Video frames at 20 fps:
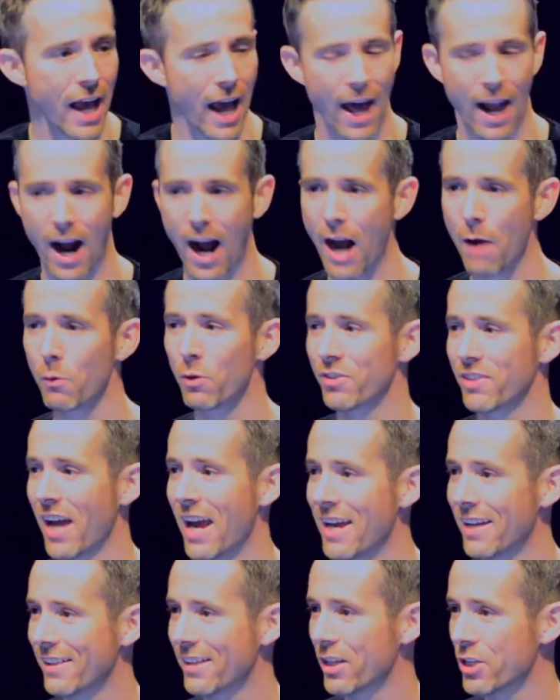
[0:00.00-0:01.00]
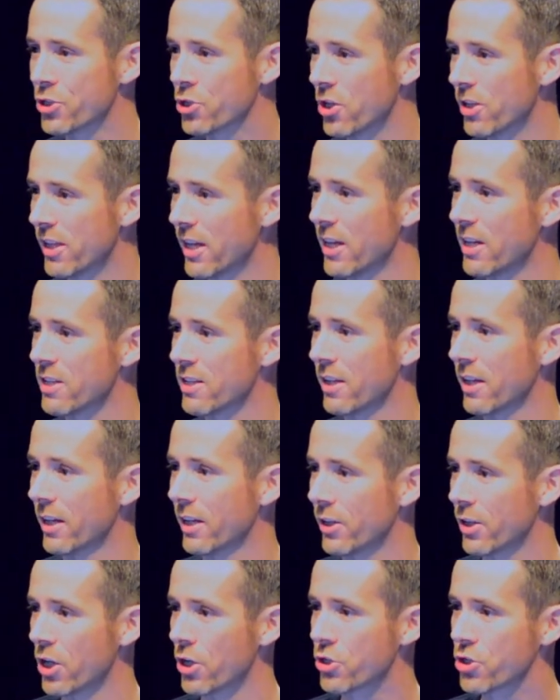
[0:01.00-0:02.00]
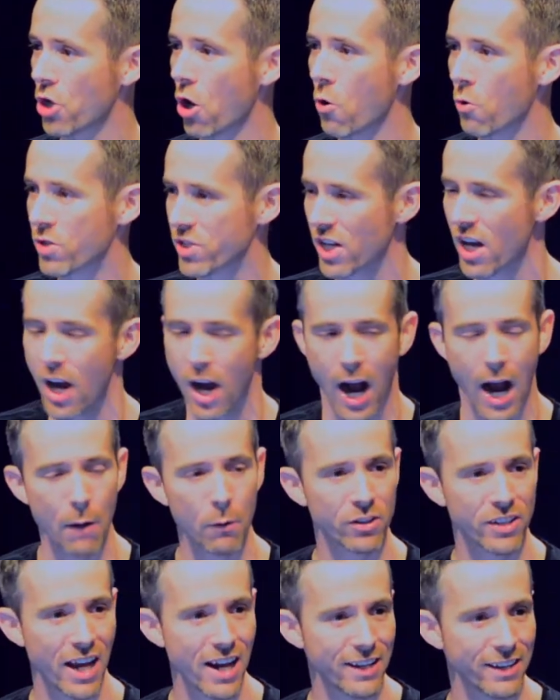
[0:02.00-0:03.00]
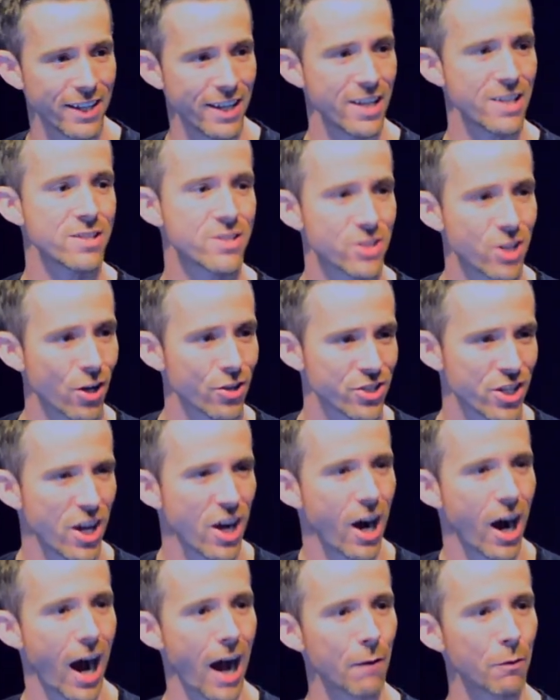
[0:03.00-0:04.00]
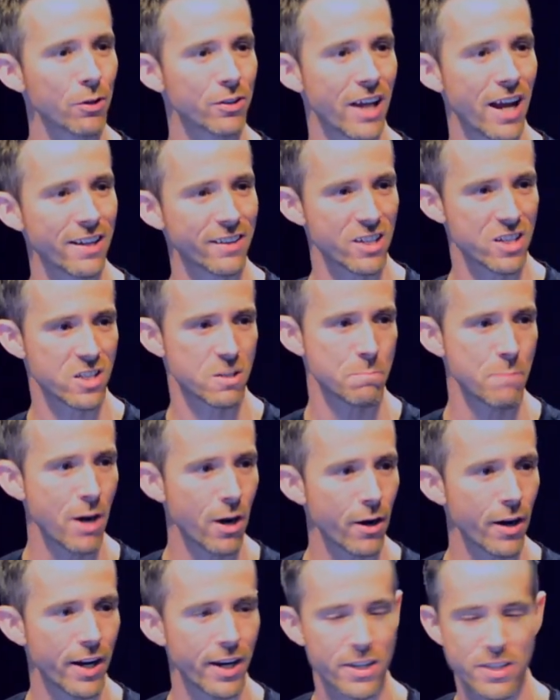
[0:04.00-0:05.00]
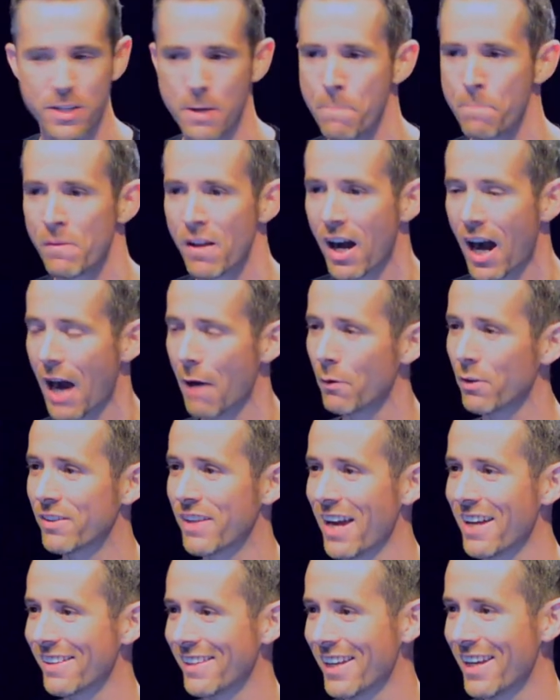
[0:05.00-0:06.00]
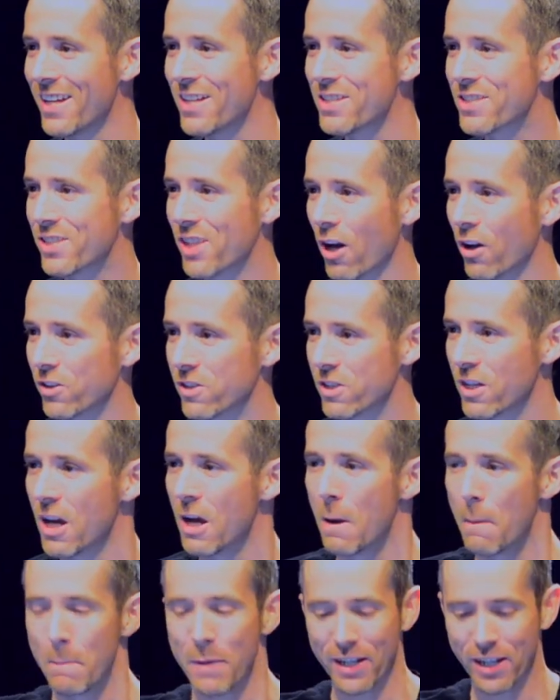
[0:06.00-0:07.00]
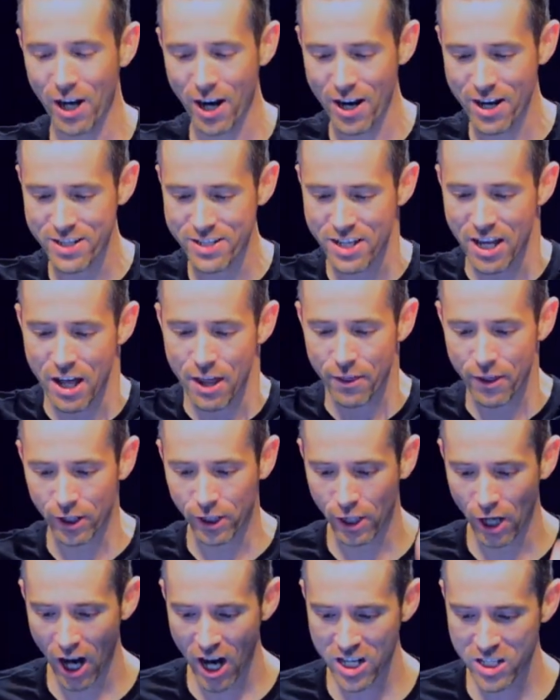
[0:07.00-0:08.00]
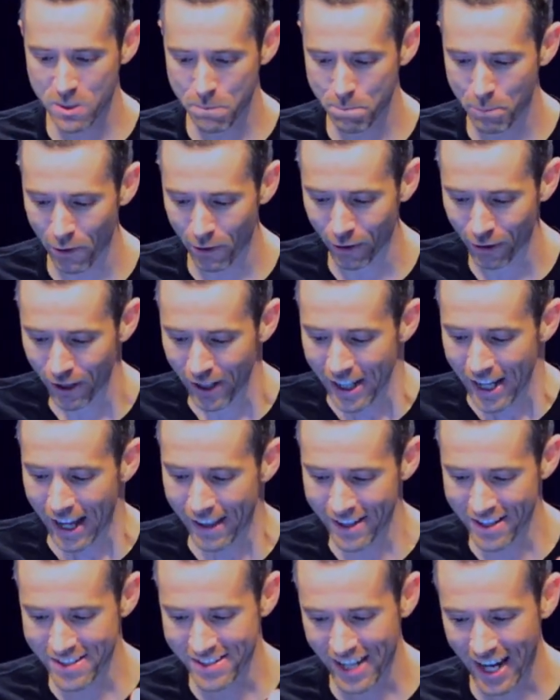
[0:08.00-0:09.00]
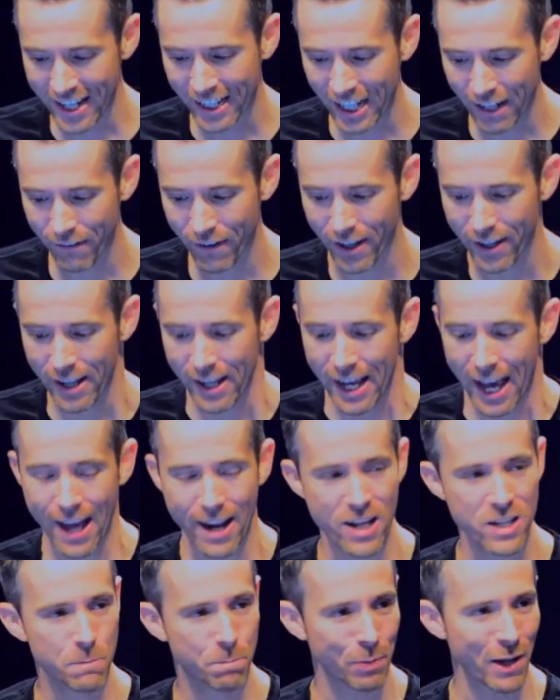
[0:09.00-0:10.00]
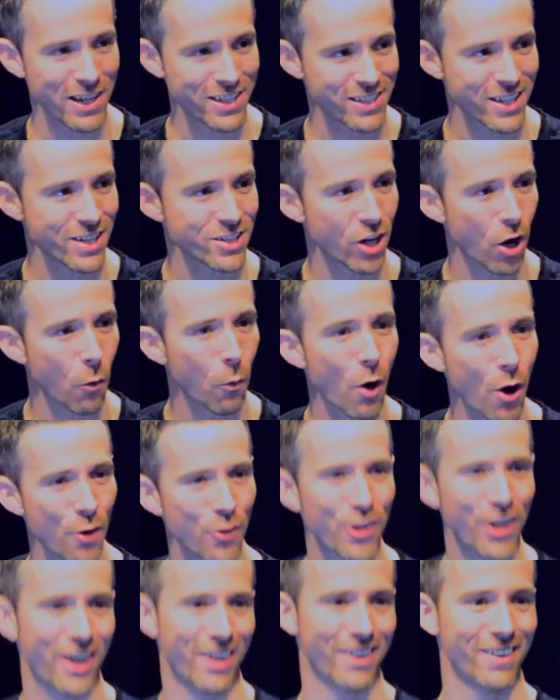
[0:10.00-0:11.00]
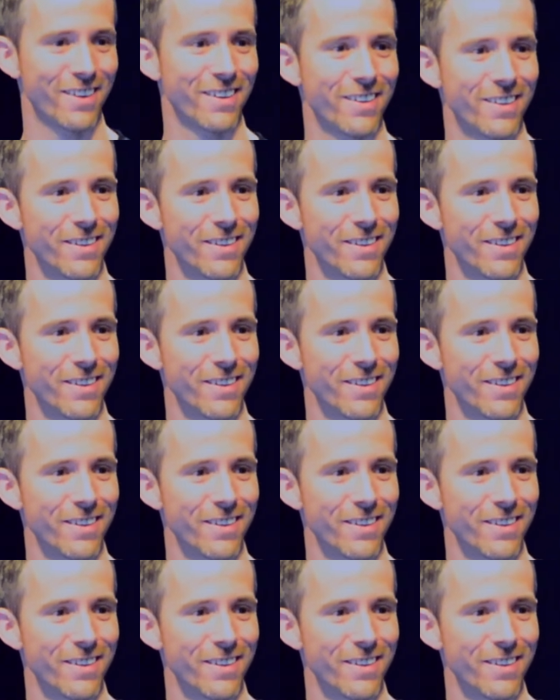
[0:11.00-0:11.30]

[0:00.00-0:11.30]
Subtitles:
And I will take the jokes. I will take the insults. I will take the smearings. I will take the insults, because the gospel and the sake of it and his blessings are worth it.